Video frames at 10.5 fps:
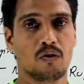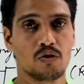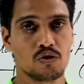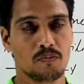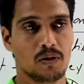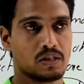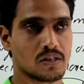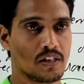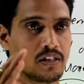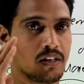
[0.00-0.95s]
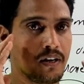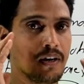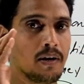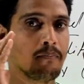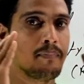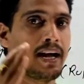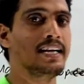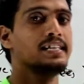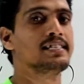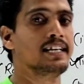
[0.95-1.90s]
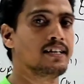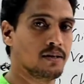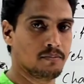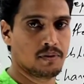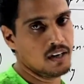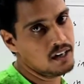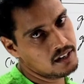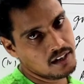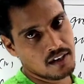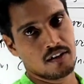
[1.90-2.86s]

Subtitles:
consumers or the mindset of the